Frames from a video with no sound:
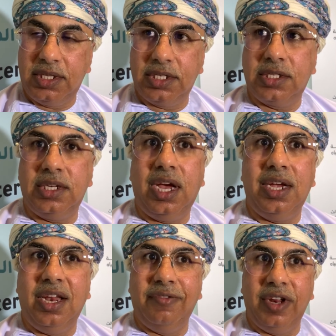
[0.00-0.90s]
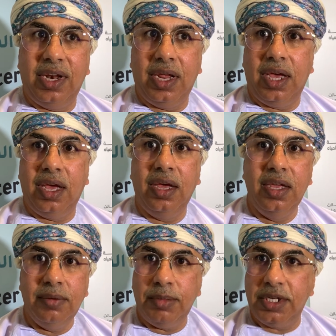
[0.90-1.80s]
This
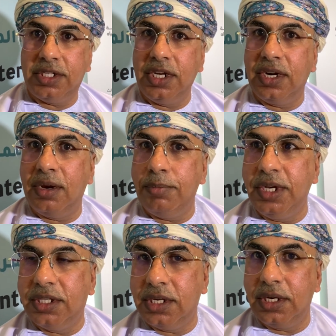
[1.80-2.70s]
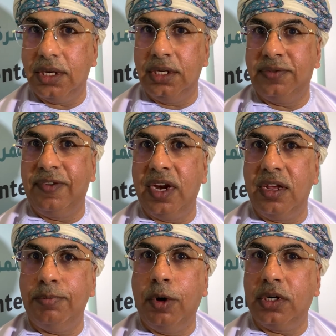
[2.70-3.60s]
high-level ministerial meeting is
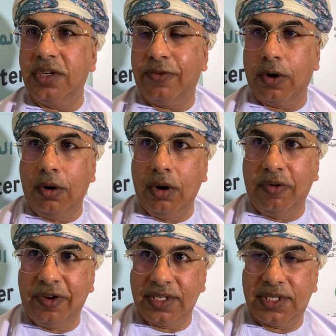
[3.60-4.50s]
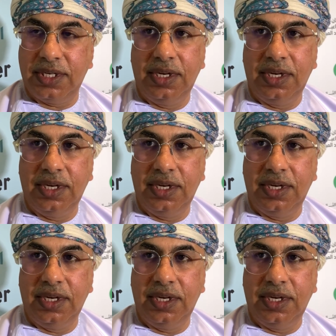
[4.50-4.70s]
very important for all of us.